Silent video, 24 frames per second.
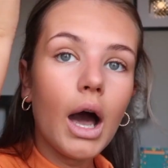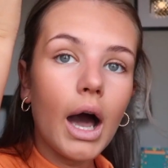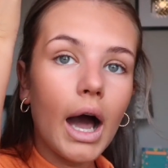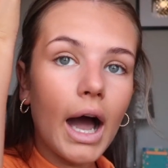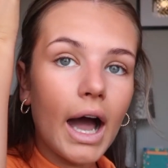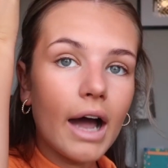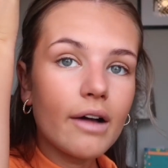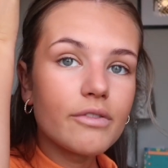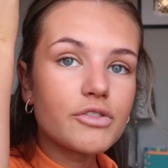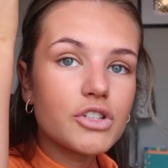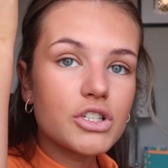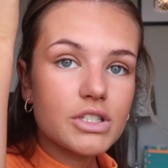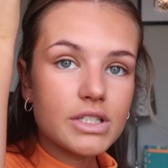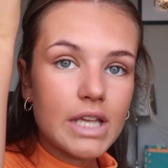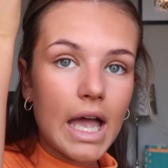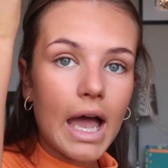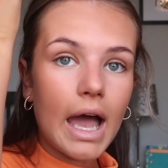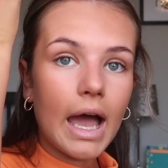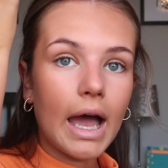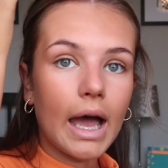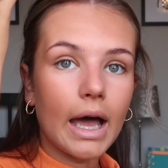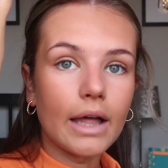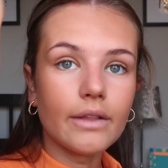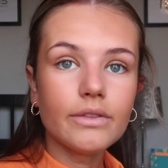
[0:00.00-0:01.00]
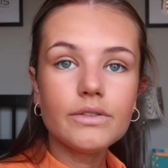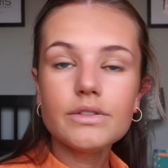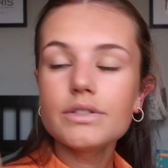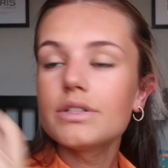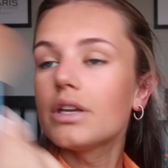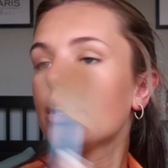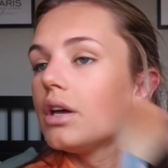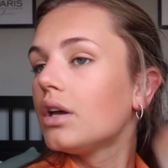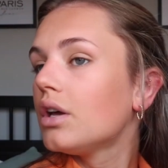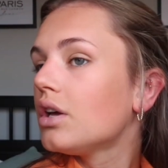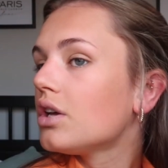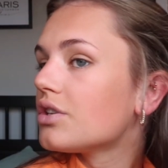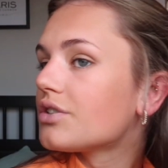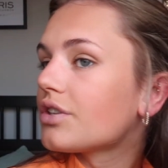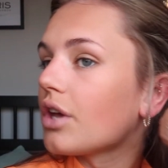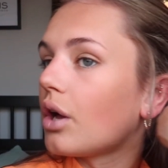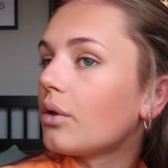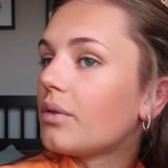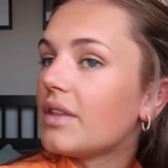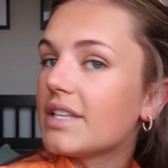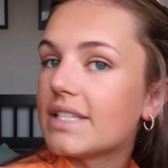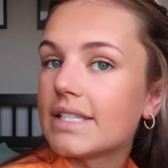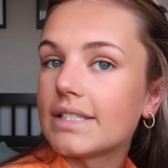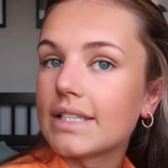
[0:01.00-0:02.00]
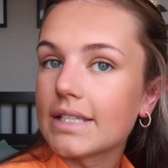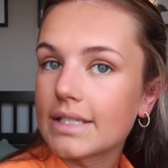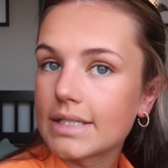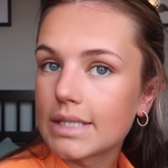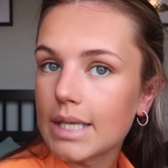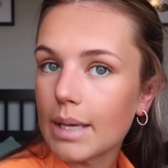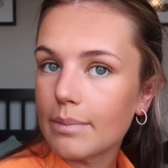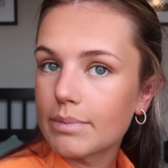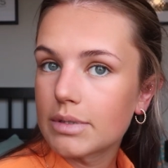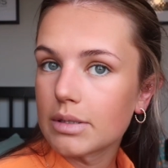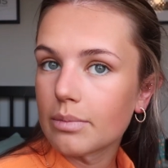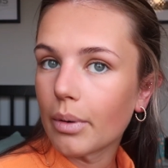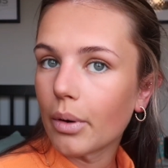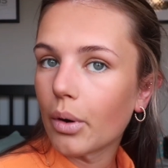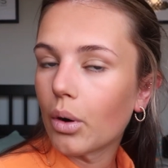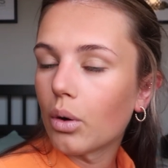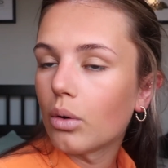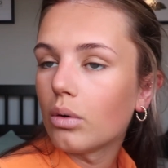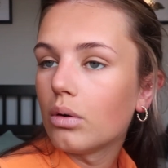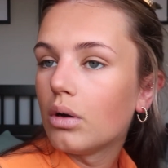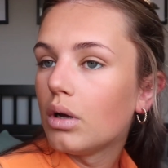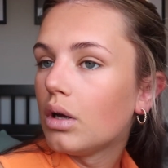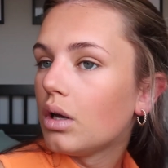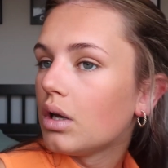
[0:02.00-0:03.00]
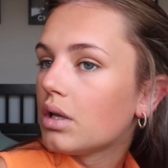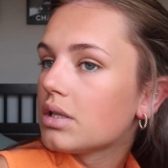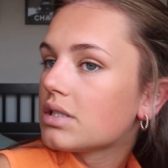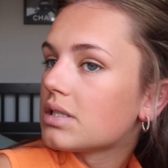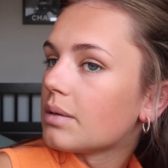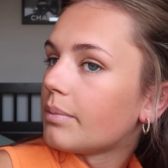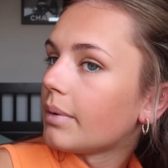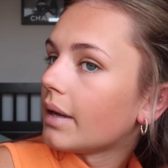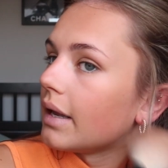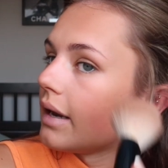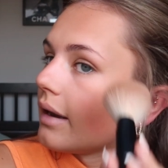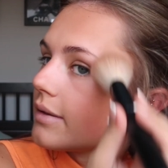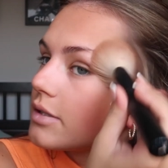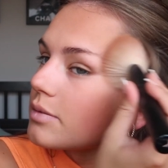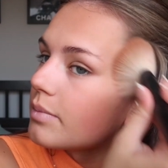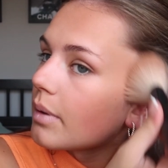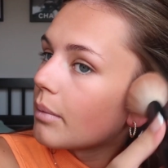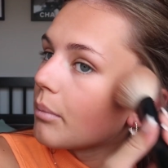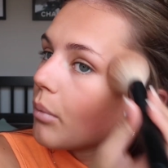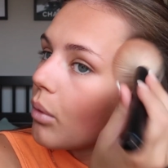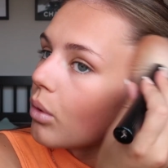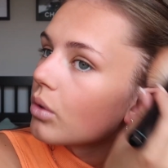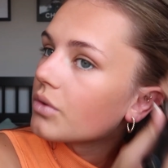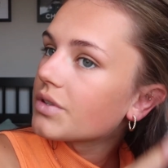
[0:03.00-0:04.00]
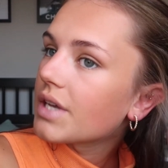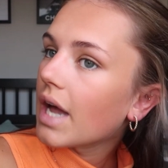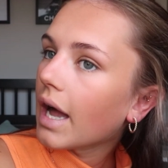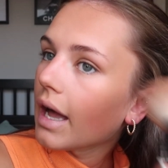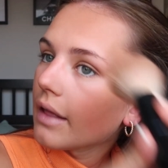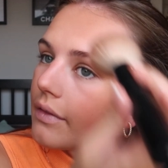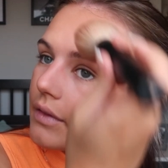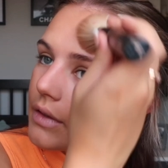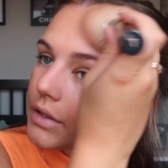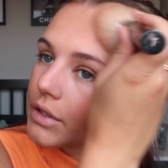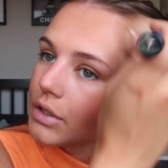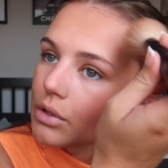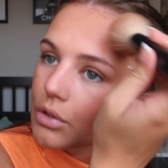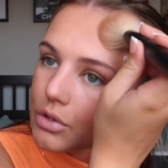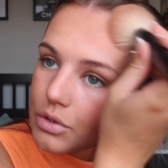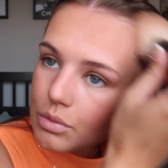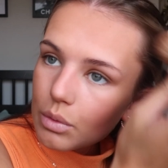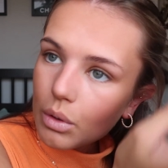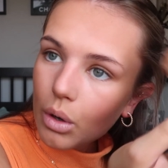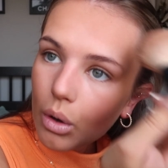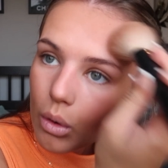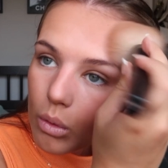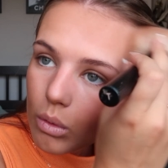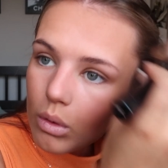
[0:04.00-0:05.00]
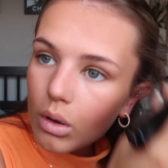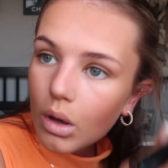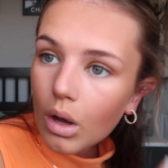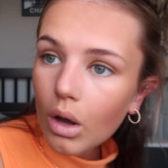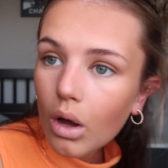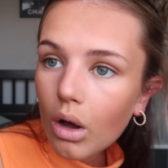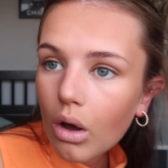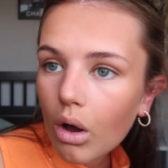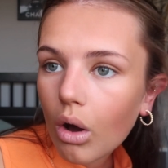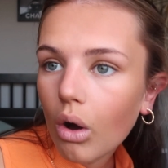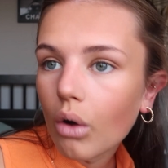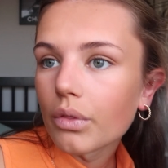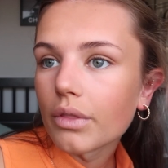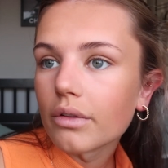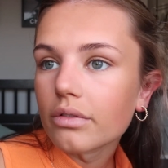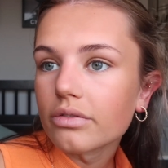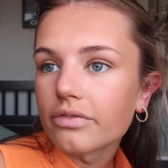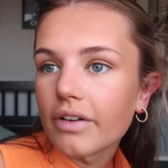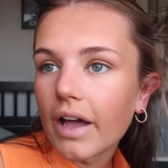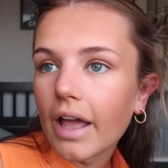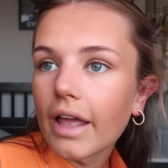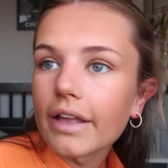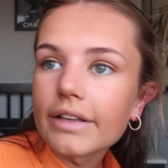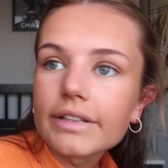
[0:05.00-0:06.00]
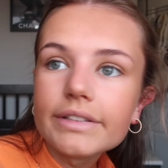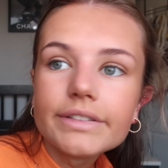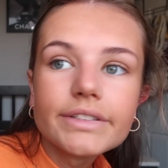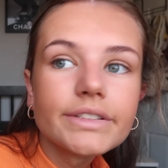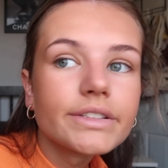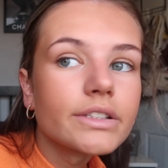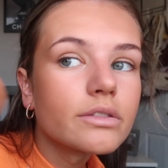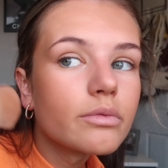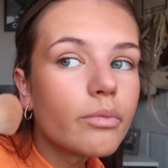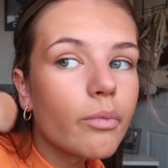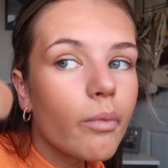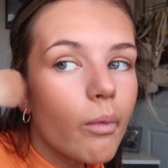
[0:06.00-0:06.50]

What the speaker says: I have just tanned, so this is acceptable to be a little bit more tan than usual on the face.